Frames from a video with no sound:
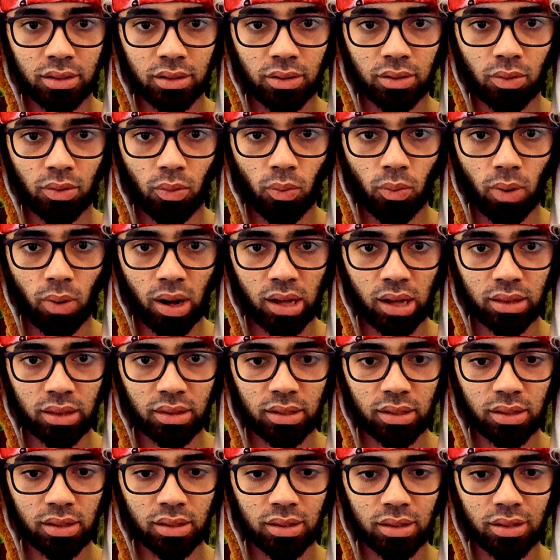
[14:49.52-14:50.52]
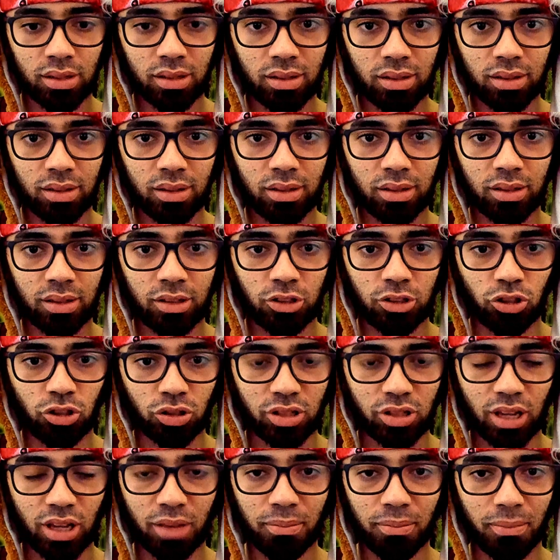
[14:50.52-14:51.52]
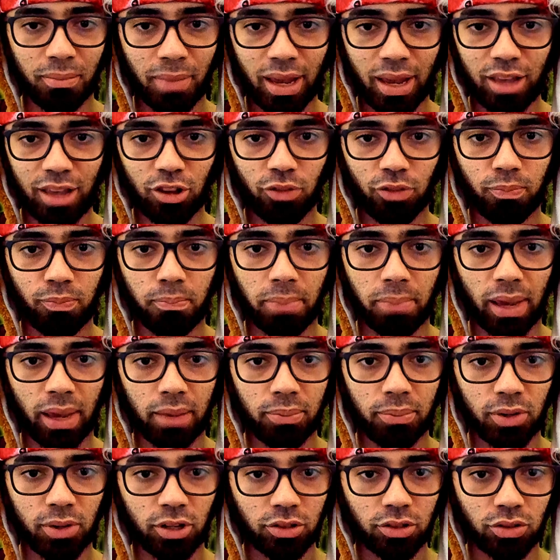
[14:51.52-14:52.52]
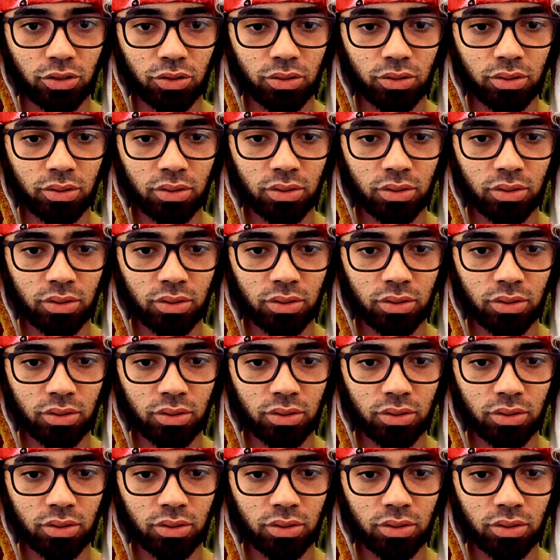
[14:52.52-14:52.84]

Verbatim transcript: What? Is your hand made of paper too?